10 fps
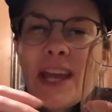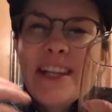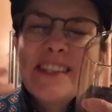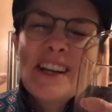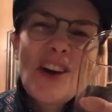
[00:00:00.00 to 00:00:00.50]

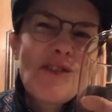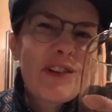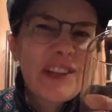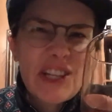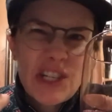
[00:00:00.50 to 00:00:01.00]
It's not
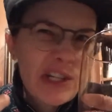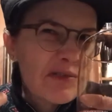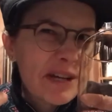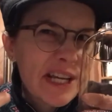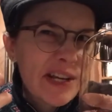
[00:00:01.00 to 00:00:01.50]
overly
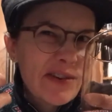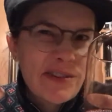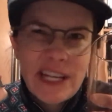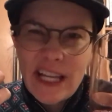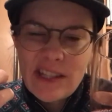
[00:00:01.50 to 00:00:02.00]
chewy
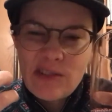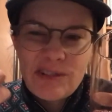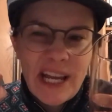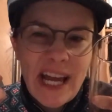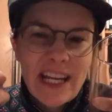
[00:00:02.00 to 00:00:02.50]
or dense
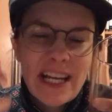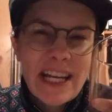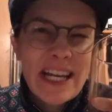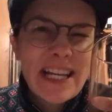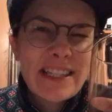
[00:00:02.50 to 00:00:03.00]
or tannic.
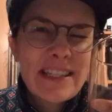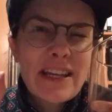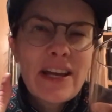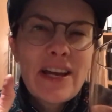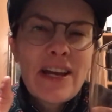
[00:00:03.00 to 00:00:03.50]

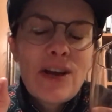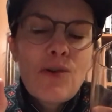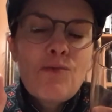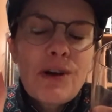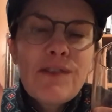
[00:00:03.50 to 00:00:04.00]
It's
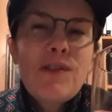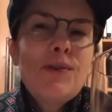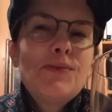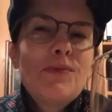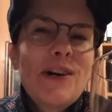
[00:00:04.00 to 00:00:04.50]
one of
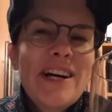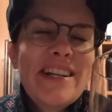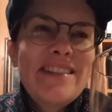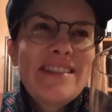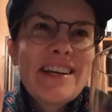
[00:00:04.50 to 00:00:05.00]
those
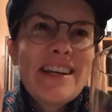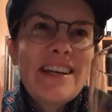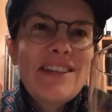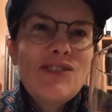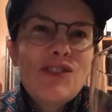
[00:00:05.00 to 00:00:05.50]
wines
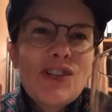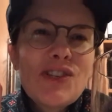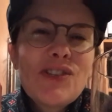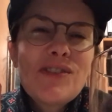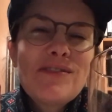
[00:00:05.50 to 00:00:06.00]
that is
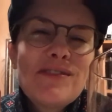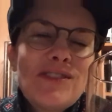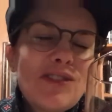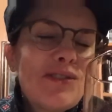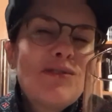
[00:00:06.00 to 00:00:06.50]

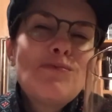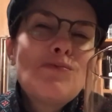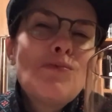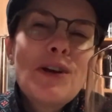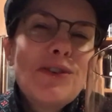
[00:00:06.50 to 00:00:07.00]
just
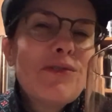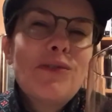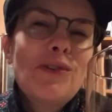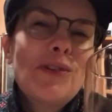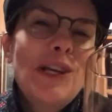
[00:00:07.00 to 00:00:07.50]

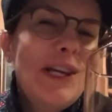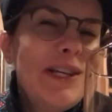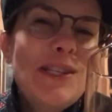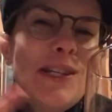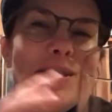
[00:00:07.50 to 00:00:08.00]
wonderful,
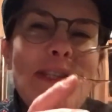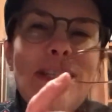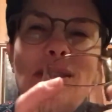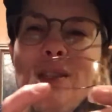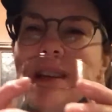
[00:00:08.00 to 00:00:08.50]
easy to
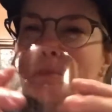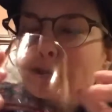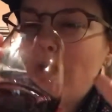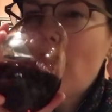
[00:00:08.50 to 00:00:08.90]
sit and sip.